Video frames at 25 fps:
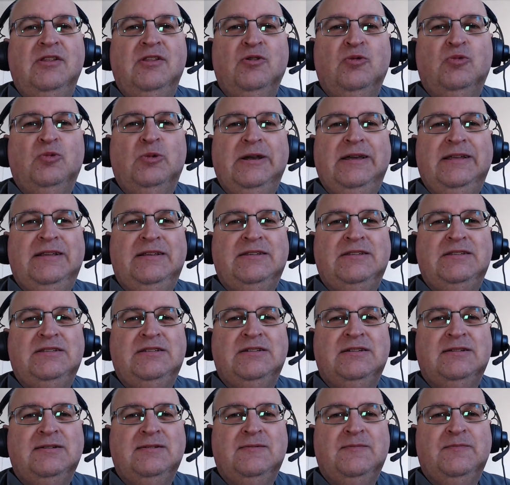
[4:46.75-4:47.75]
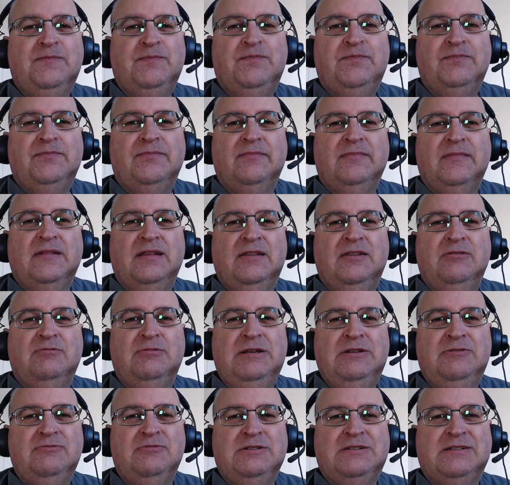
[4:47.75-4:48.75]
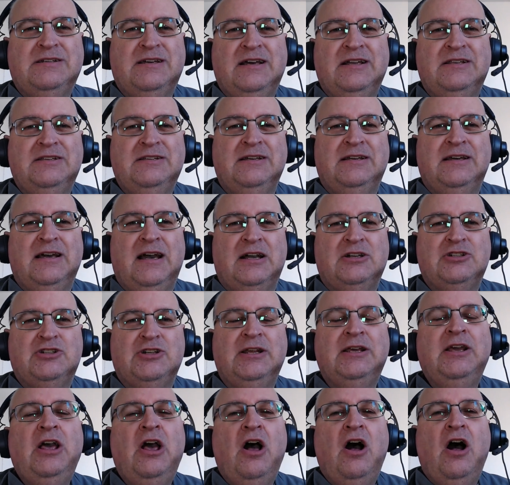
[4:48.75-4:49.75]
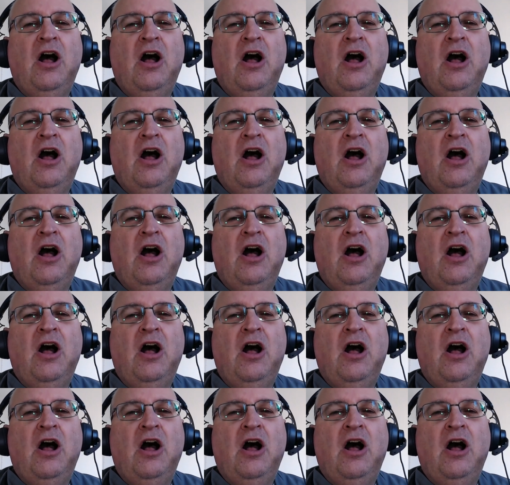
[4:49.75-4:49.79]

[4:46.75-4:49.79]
wind was cutting, actually,